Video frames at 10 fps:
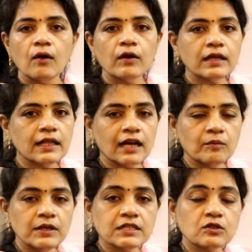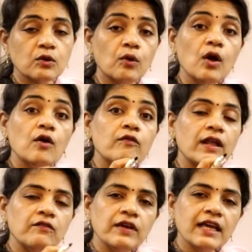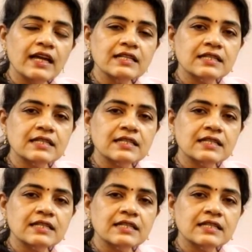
Okay, that means, so when we can